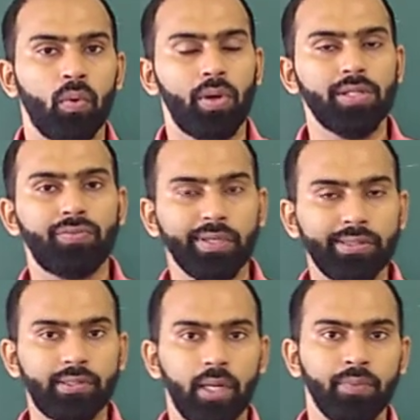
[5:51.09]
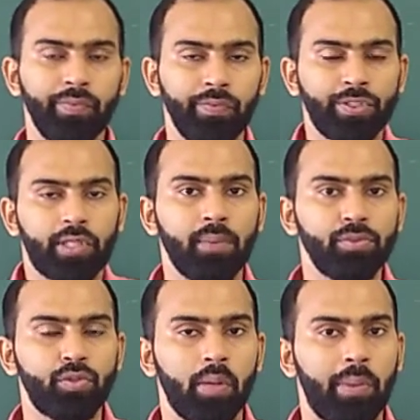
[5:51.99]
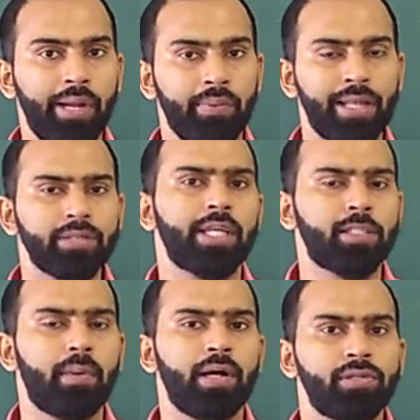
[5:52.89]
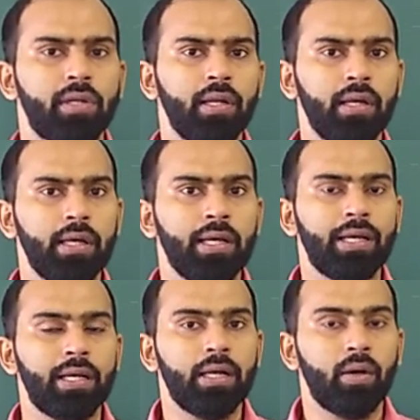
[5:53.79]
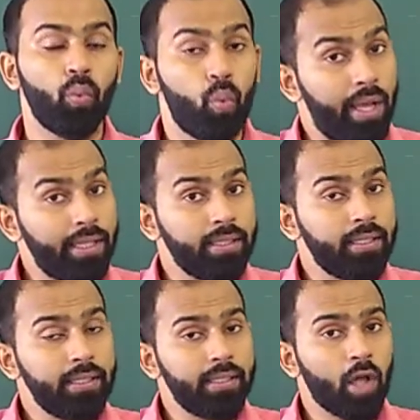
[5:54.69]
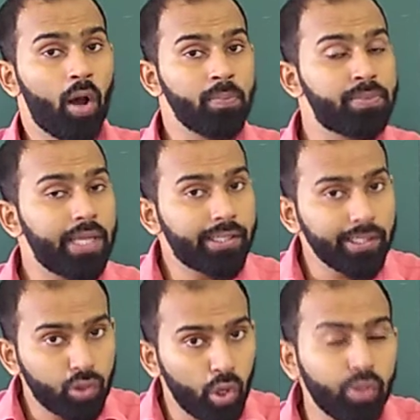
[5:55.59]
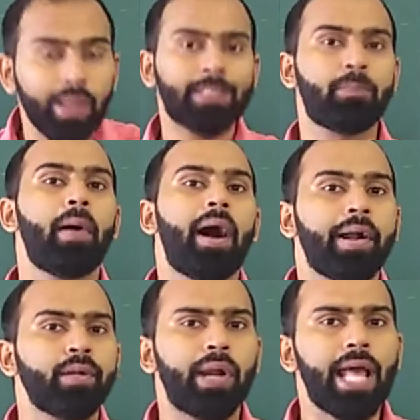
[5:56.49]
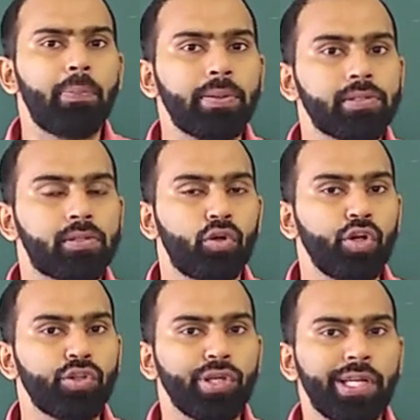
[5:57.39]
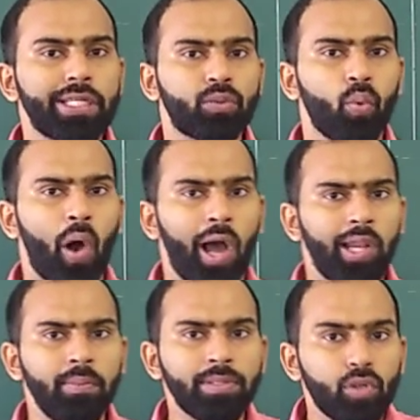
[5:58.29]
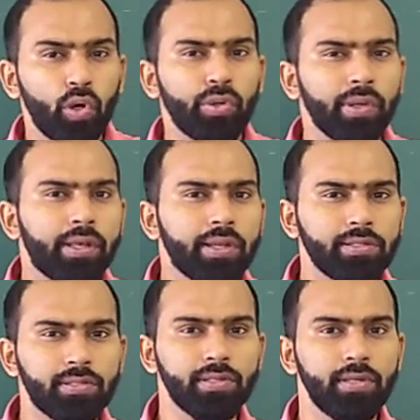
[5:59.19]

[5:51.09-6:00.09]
What is the first term which comes to your mind when I say expansion? When the object is going to expand, what happens? Don't you think its volume is going to increase?